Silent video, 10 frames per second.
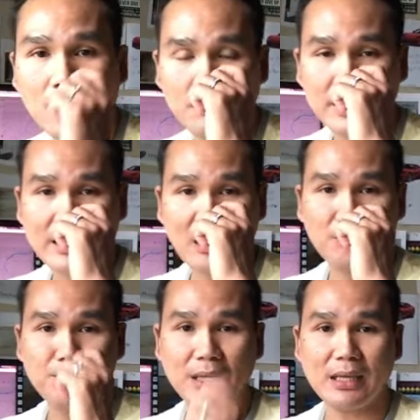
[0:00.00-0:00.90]
Miguel
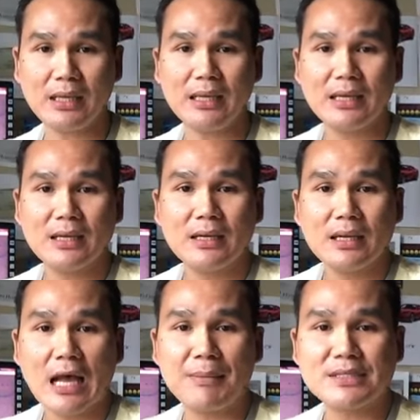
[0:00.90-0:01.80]
B,
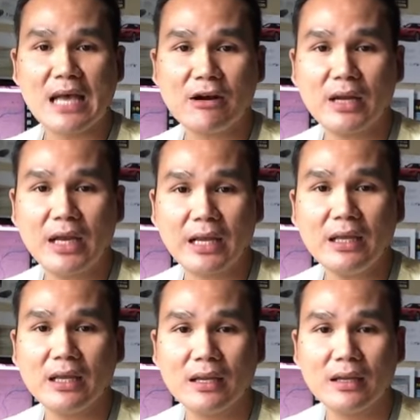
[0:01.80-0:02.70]
happy
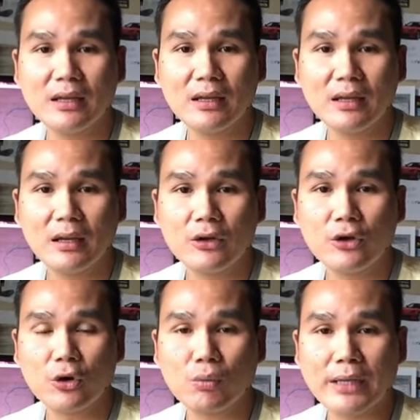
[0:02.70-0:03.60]
Saturday.
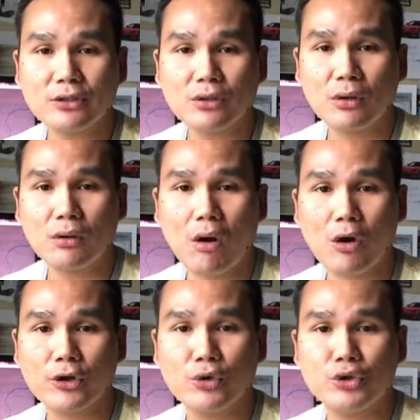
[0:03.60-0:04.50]
Your rental, are
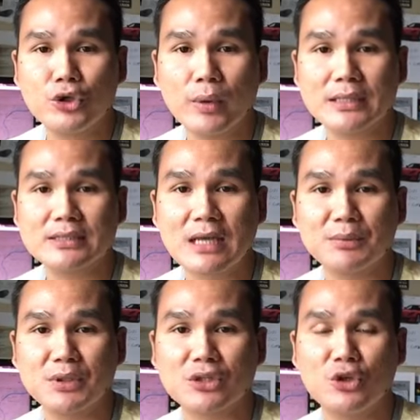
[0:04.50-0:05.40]
you doing
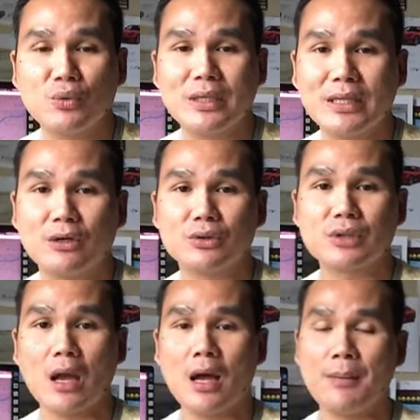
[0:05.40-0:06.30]
subject to deals?
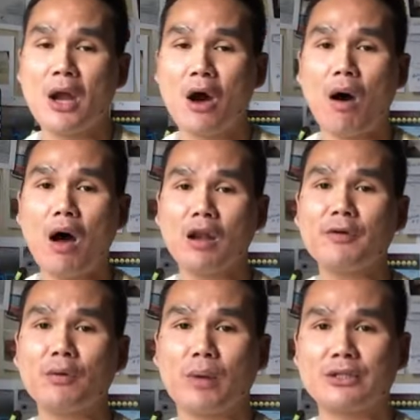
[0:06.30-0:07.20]
No, all of
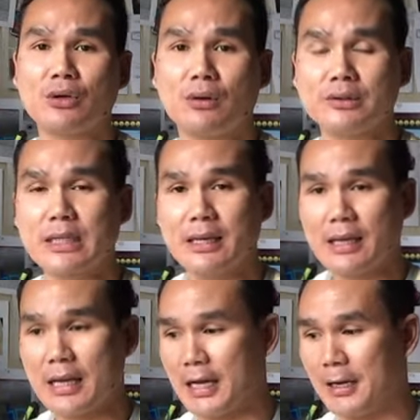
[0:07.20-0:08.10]
our rentals,
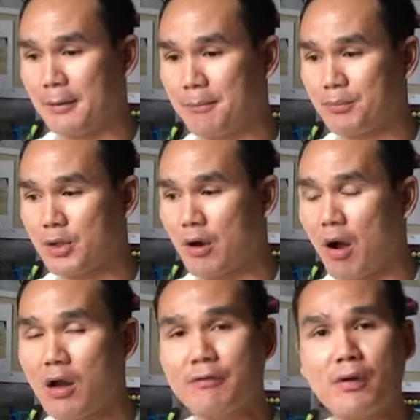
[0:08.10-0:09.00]

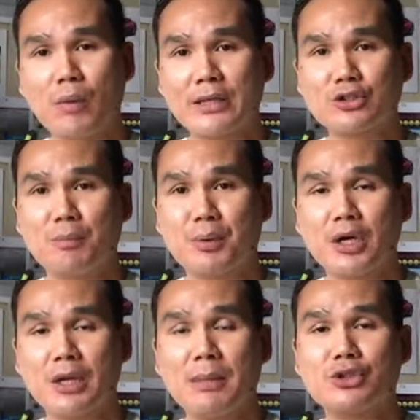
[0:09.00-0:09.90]
all of our rental
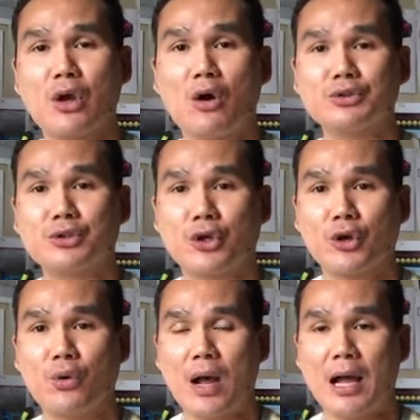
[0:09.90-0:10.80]
pretty much goes
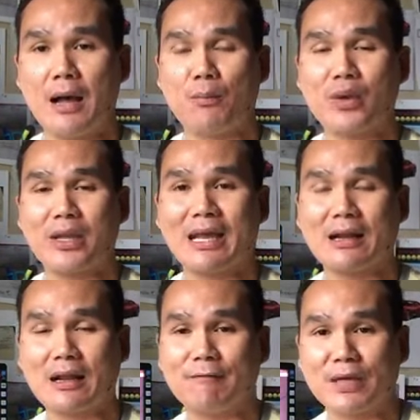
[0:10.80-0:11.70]
through, we get
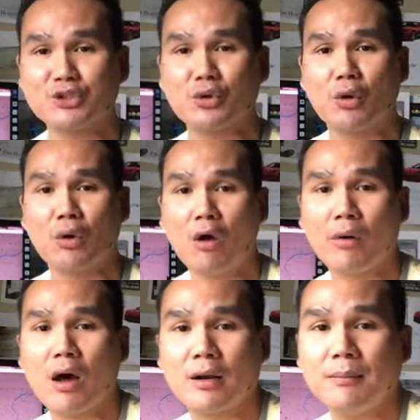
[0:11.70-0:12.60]
conventional loan
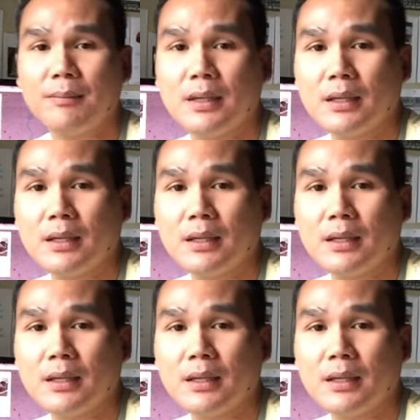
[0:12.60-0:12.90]
on them.